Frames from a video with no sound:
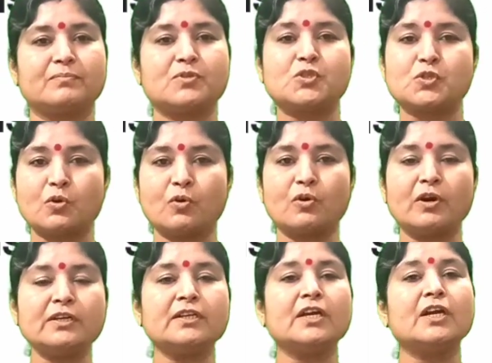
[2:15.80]

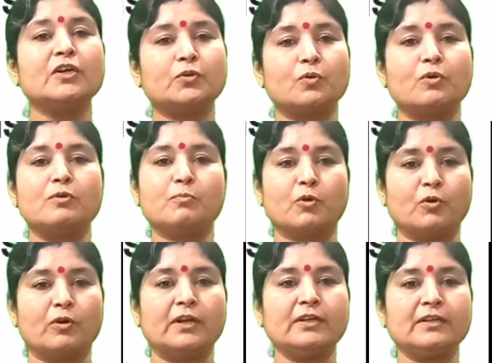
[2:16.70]
Sohan told
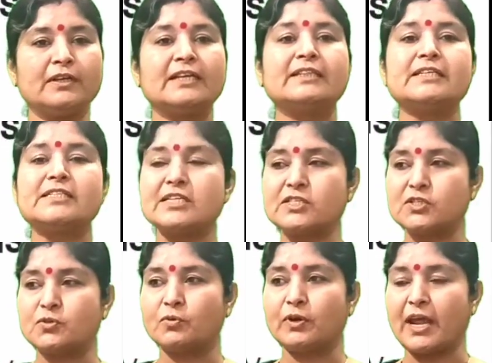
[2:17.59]
Mohan, this
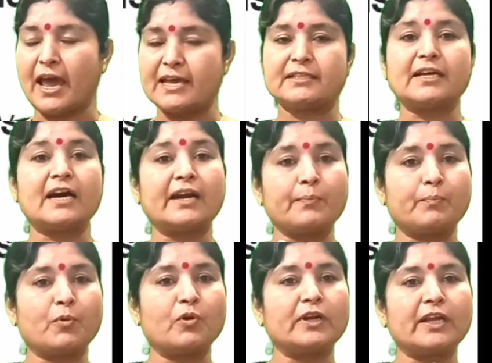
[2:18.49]
is known as the
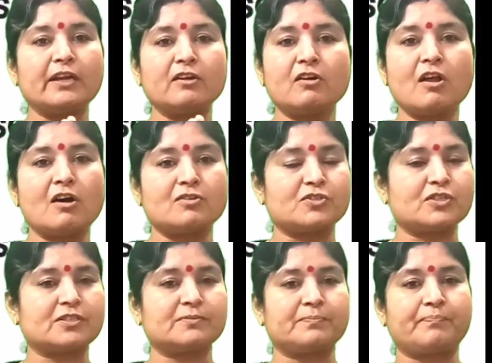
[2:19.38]
reporting
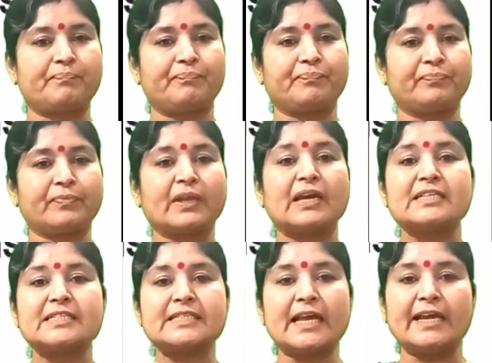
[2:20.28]
clause.
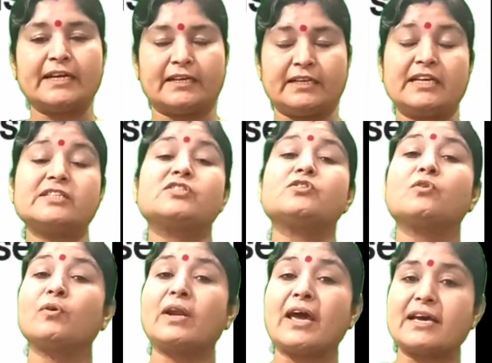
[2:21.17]
Said is
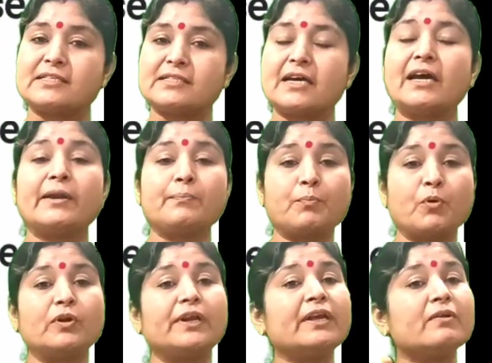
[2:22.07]
known as the
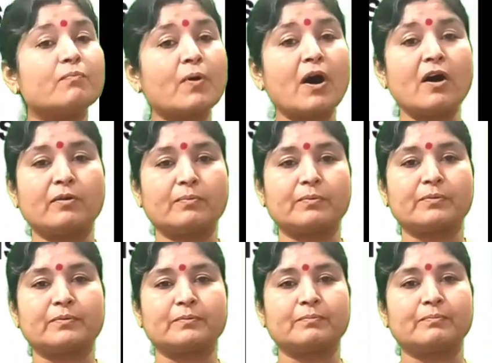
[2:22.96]
reporting verb.
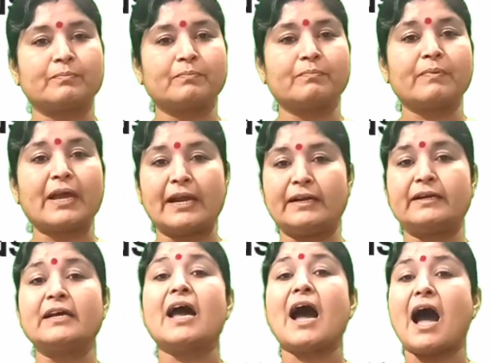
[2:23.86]

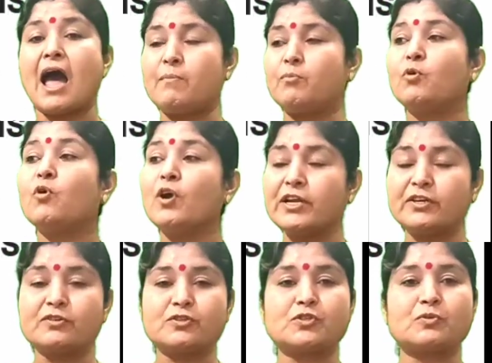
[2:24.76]
And I am going
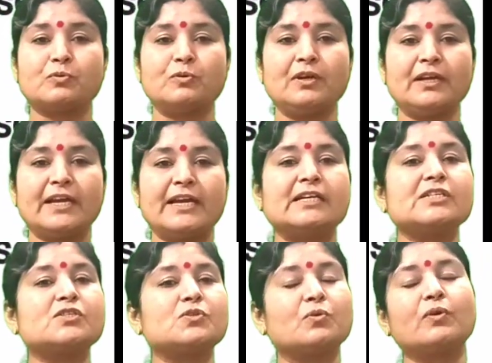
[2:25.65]
to school, it
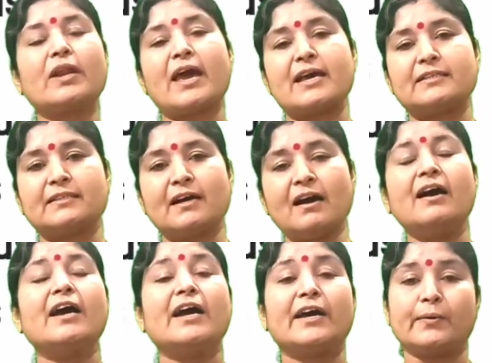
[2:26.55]
is known as
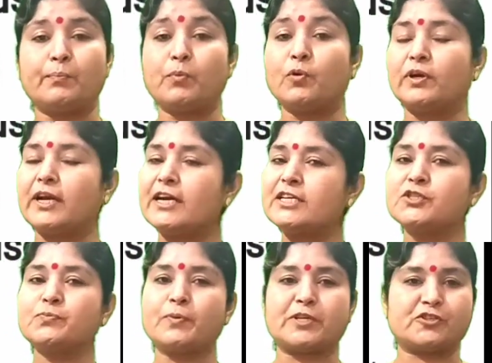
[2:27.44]
the reported
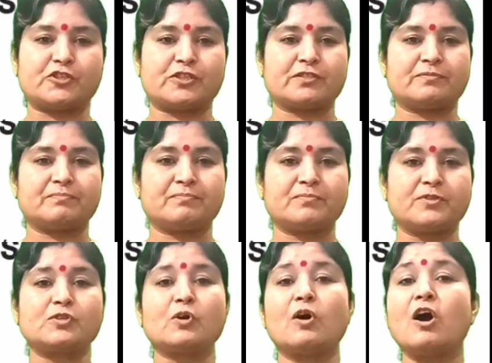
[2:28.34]
speech.
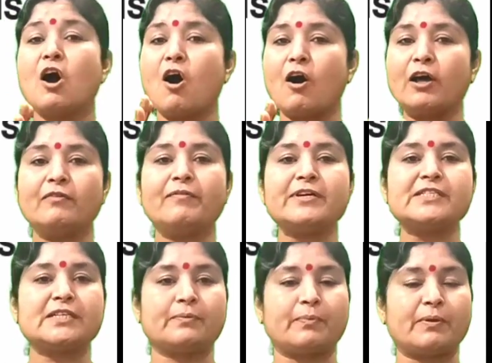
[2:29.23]
So
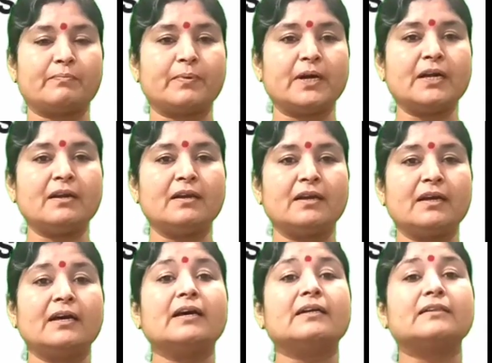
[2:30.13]
always remember
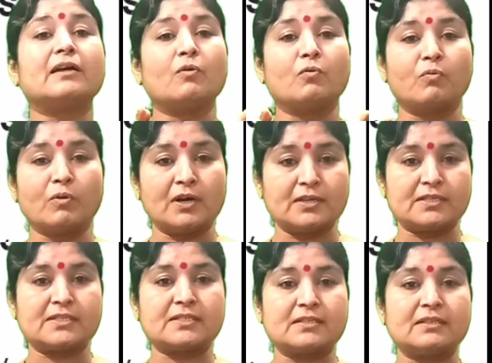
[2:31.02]
the
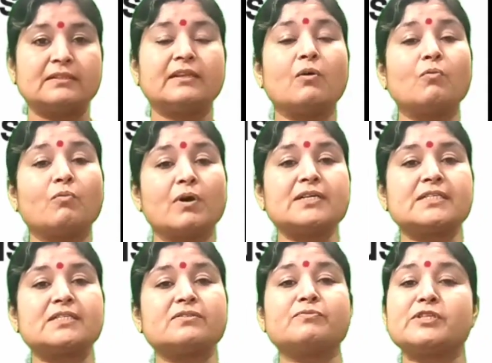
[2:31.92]

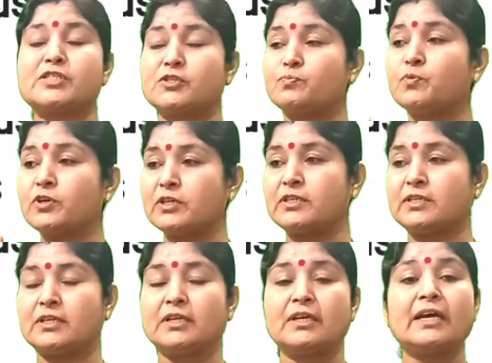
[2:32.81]
words which
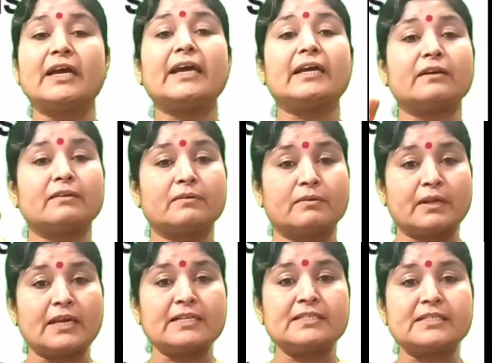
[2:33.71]
put
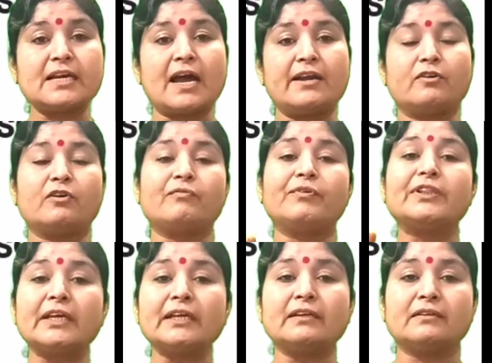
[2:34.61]
inside or
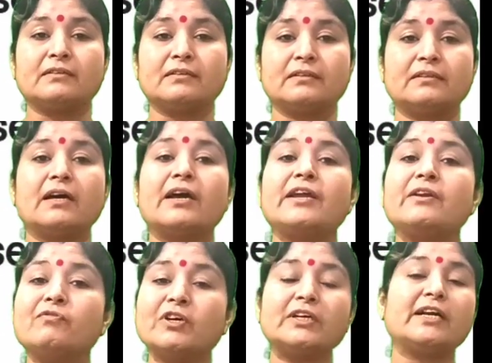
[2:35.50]
within the
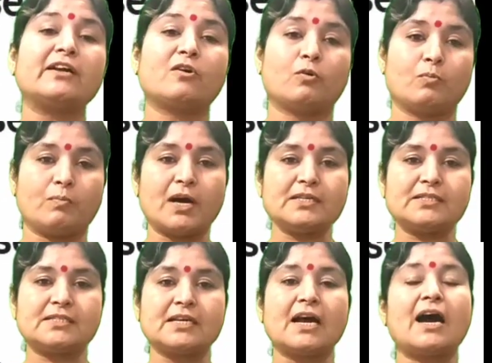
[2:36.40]
inverted
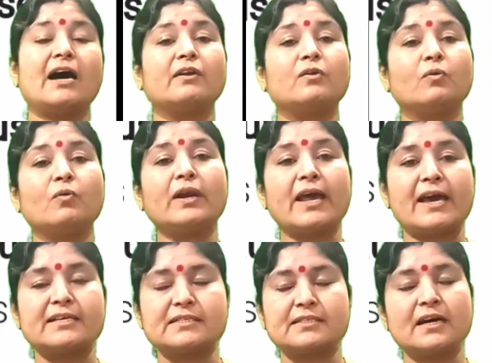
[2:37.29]
commas are known
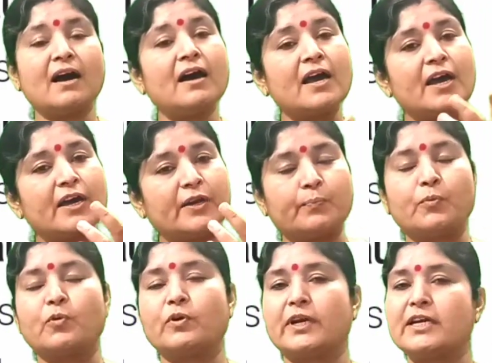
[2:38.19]
as the
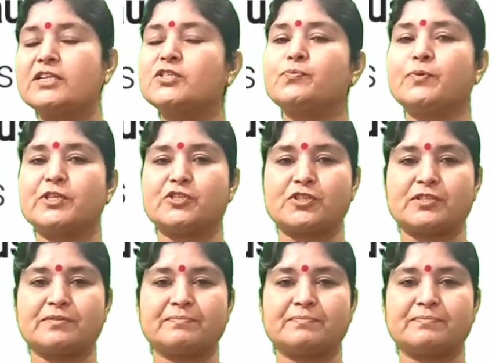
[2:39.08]
reported speech.